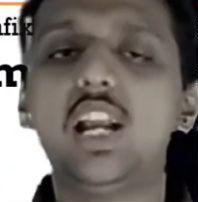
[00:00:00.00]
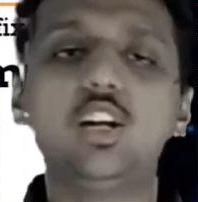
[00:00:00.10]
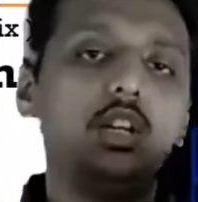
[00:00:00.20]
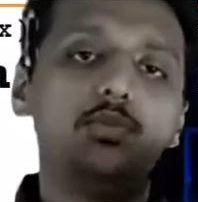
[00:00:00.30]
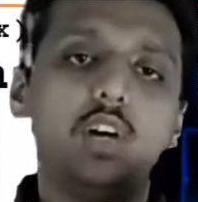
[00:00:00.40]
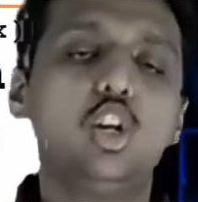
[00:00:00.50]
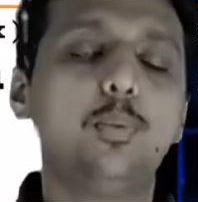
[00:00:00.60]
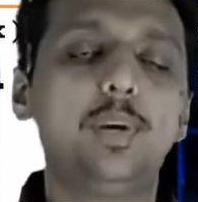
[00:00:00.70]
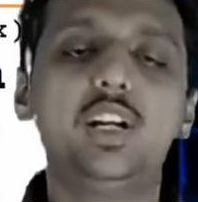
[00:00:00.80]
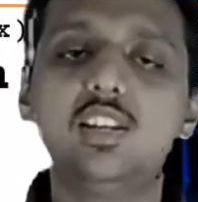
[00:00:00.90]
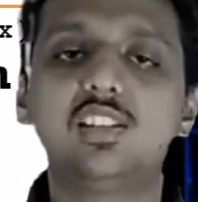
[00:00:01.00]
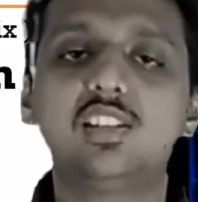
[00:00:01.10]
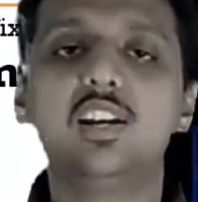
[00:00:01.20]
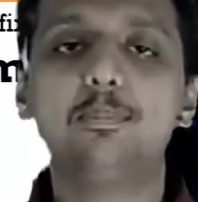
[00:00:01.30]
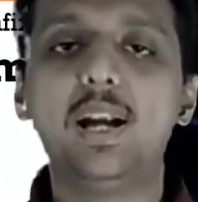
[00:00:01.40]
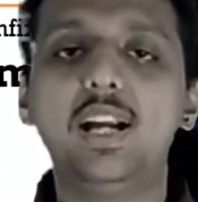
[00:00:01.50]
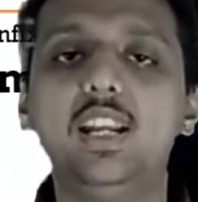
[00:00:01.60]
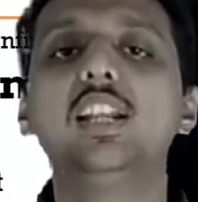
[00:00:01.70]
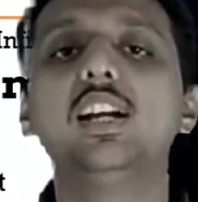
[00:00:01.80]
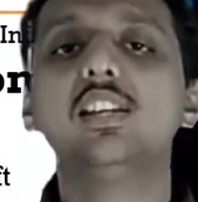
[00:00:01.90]
only one operator is still pending,
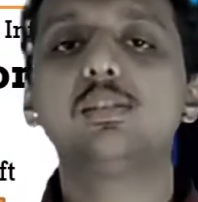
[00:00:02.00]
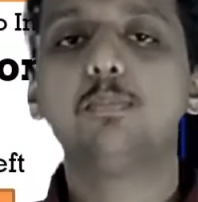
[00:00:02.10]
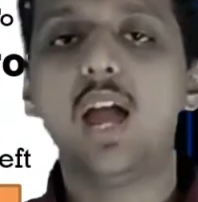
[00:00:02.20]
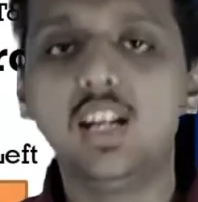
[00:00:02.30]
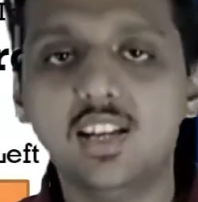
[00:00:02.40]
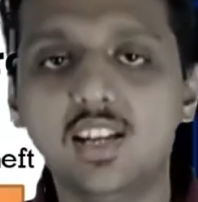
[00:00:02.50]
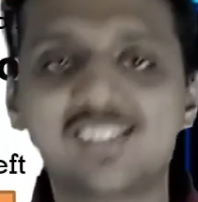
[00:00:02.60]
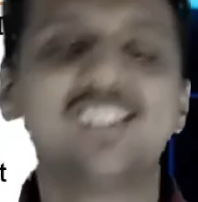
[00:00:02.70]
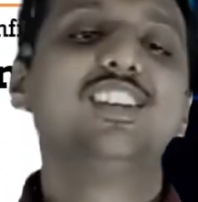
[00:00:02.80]
that is minus.